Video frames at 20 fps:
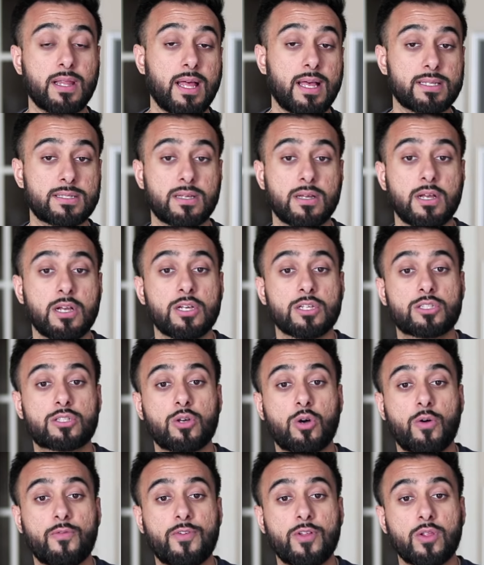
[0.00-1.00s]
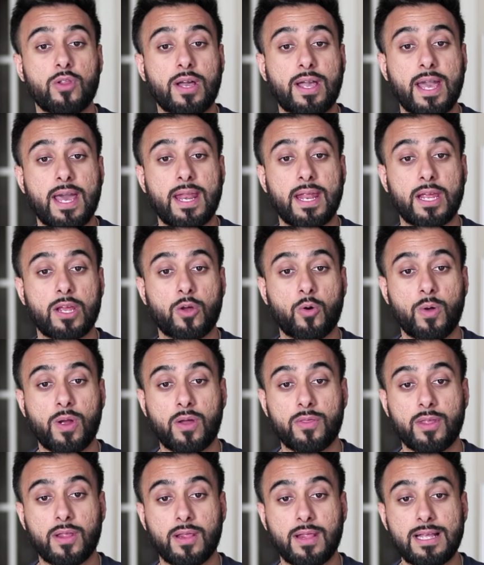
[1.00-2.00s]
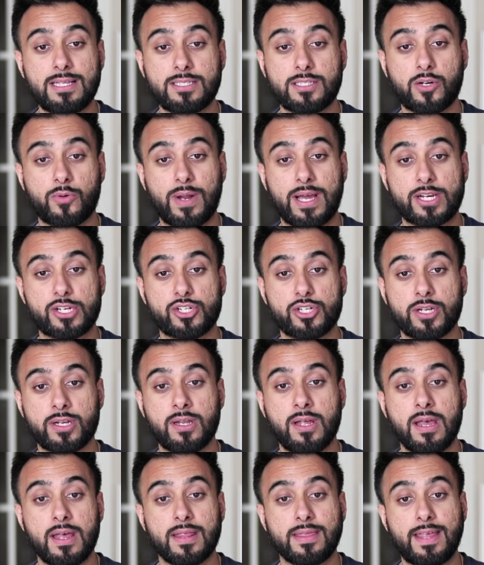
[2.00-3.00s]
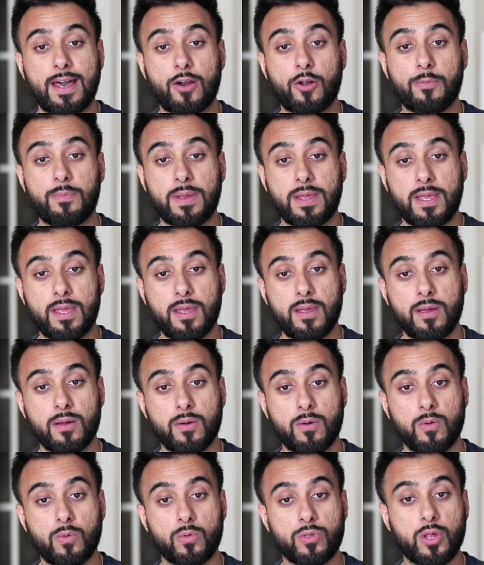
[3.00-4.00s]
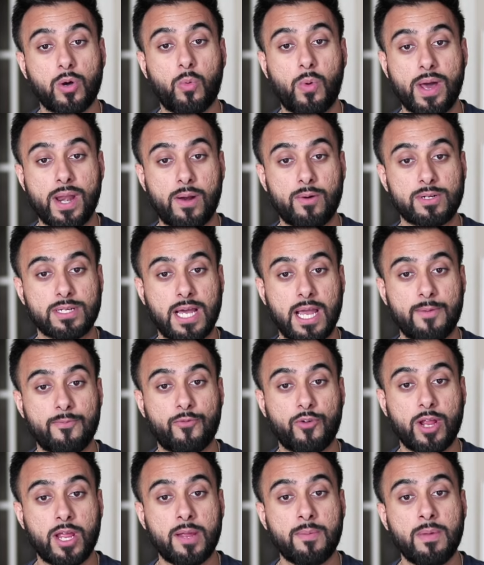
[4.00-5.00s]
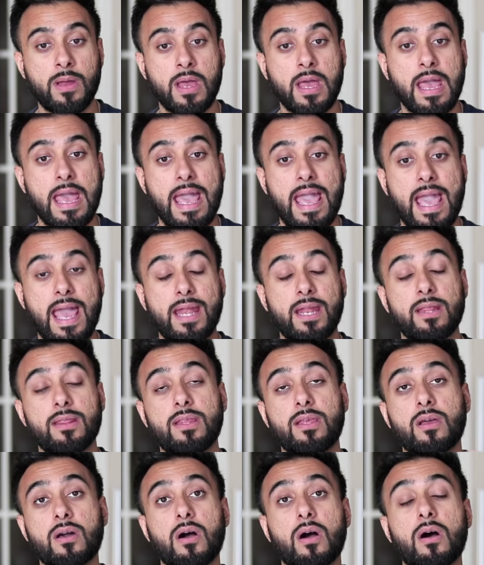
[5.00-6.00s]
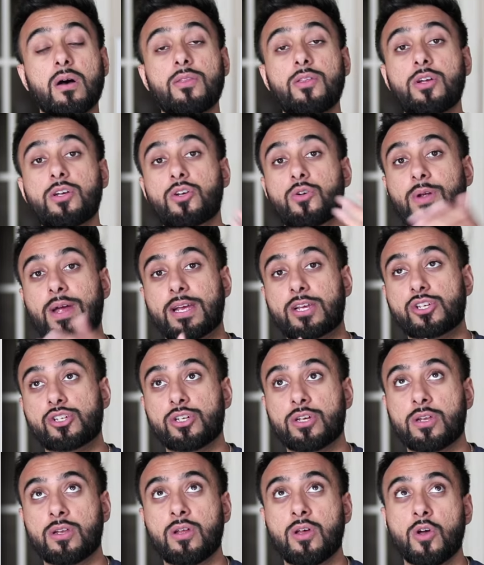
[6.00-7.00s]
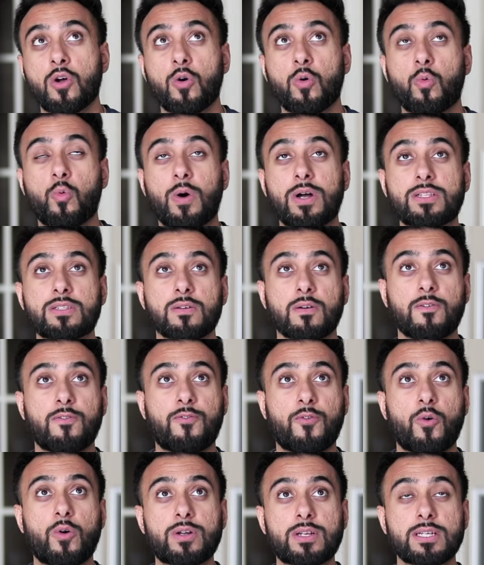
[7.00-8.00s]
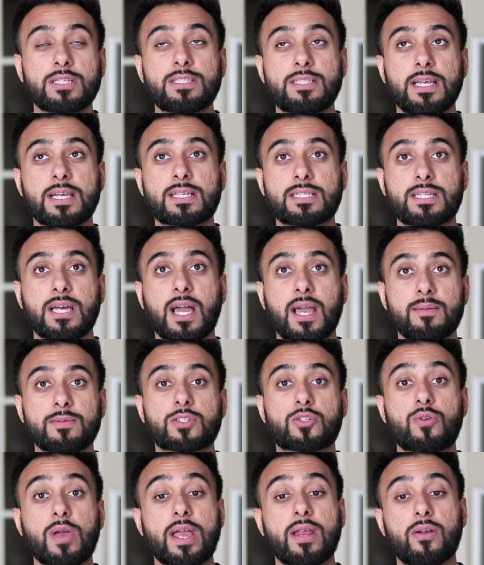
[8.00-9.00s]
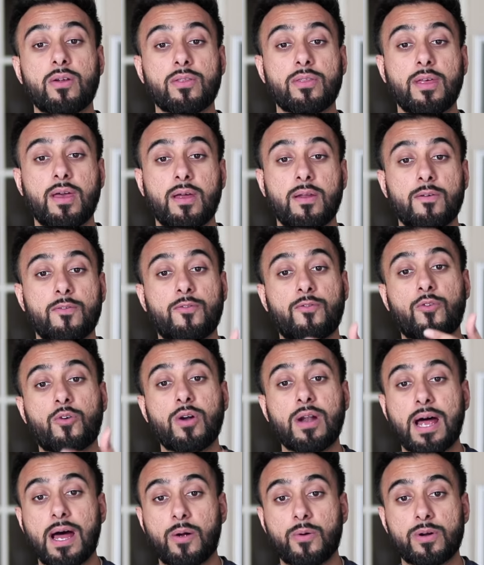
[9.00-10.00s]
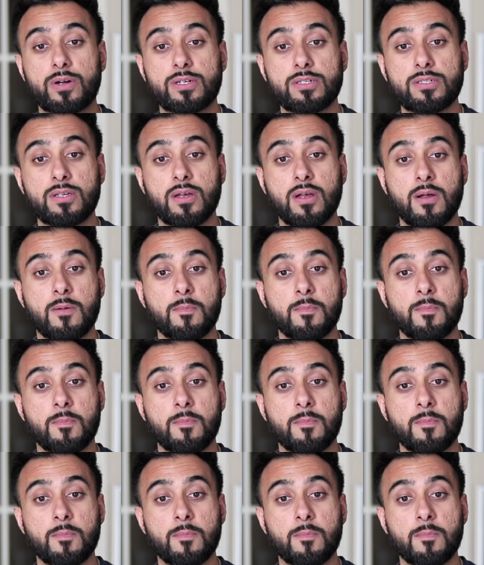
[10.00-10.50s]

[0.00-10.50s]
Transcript: less? So if you look at it going on the less direction, that'll be the 1-hour time frame. And in the other direction, what's 4 to 6 times greater than 4 hours?